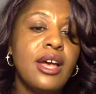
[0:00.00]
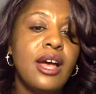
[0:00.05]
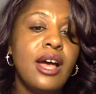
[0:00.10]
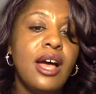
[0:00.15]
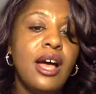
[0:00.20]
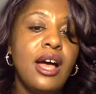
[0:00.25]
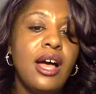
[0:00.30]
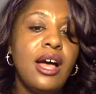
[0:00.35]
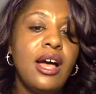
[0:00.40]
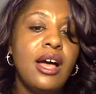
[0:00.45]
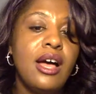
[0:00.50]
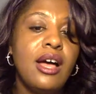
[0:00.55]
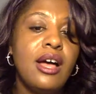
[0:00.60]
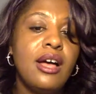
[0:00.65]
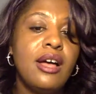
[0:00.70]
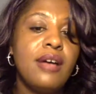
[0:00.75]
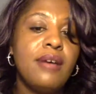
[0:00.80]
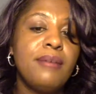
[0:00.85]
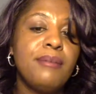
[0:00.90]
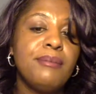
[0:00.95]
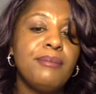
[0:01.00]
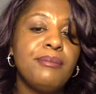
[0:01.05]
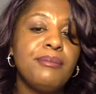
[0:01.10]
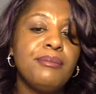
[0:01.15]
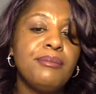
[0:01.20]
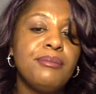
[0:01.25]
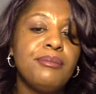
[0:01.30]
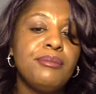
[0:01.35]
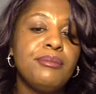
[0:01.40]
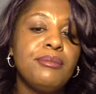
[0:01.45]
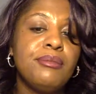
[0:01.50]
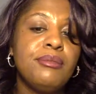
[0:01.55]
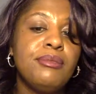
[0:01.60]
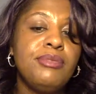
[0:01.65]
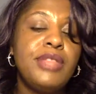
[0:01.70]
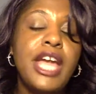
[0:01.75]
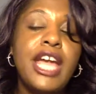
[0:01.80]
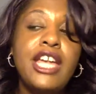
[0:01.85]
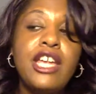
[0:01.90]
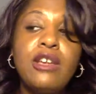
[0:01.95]

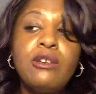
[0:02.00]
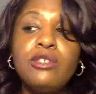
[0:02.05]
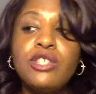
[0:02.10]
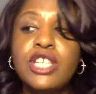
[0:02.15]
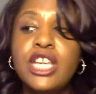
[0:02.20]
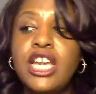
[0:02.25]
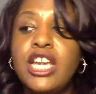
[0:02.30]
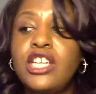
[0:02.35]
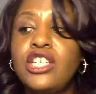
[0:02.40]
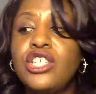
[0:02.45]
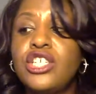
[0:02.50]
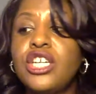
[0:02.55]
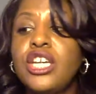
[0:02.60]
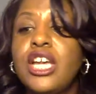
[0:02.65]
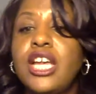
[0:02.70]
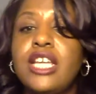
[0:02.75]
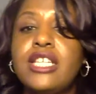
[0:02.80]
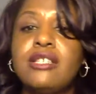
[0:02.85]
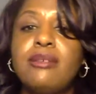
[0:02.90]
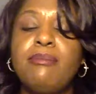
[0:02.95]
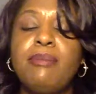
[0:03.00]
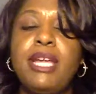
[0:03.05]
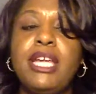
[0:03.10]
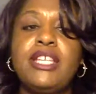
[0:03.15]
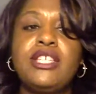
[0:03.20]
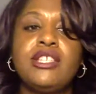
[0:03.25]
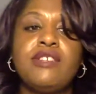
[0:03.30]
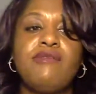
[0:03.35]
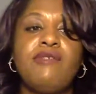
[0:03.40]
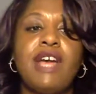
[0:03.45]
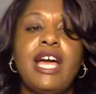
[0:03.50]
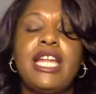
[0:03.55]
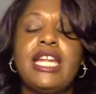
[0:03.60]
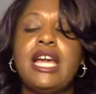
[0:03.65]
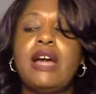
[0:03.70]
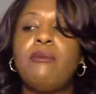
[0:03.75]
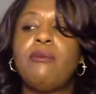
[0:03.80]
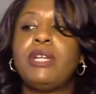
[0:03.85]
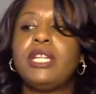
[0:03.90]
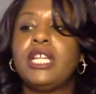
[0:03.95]
They use Keisha as a means to find
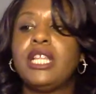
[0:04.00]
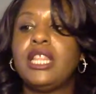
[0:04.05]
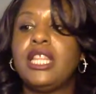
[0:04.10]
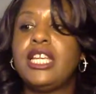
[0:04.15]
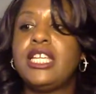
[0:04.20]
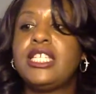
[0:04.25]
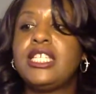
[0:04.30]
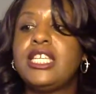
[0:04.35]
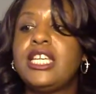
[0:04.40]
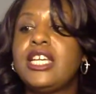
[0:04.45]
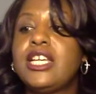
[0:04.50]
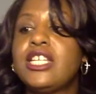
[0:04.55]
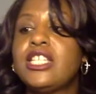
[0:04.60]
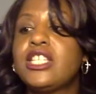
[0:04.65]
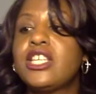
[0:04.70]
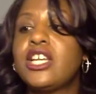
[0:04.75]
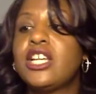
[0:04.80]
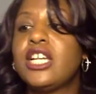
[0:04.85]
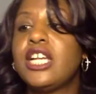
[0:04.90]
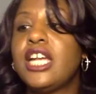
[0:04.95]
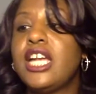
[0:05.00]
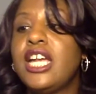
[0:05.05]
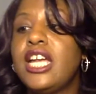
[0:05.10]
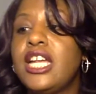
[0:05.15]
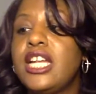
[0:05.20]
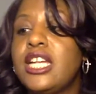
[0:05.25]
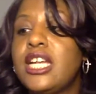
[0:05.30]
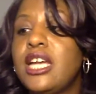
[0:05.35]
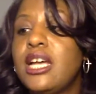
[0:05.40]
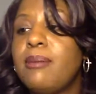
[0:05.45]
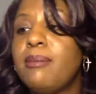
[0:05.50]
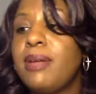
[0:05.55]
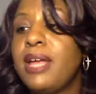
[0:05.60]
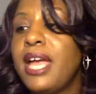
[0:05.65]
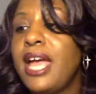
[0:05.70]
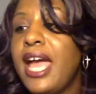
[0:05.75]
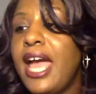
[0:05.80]
out when Alicia is going to end up.